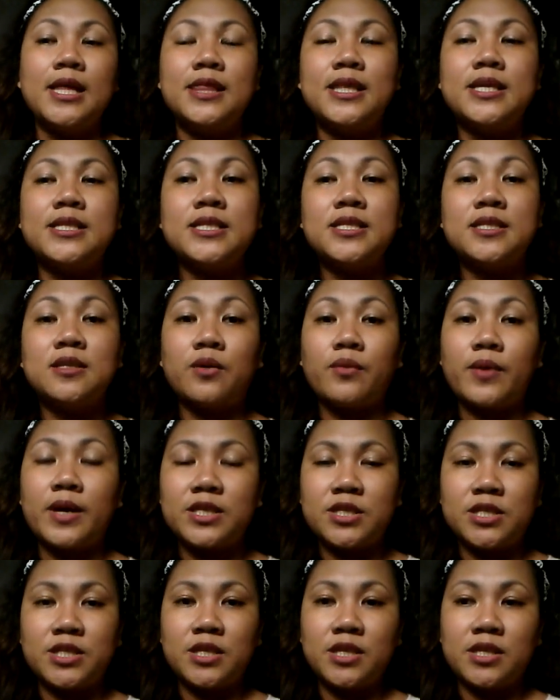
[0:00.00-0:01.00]
this is the
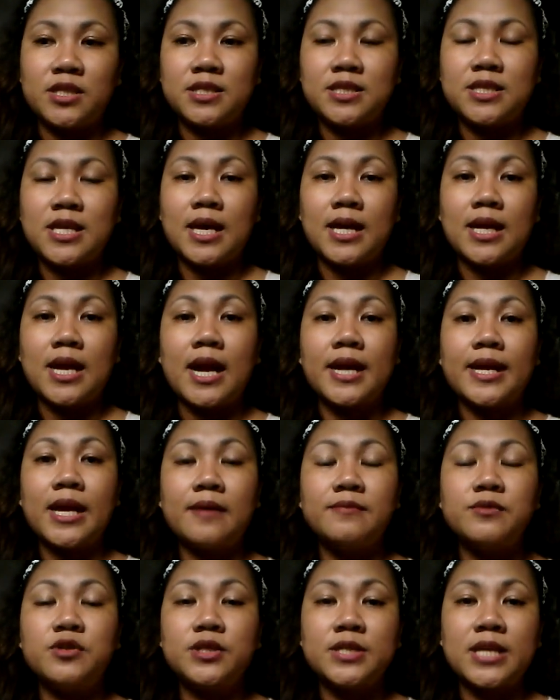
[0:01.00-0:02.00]
questions that i have to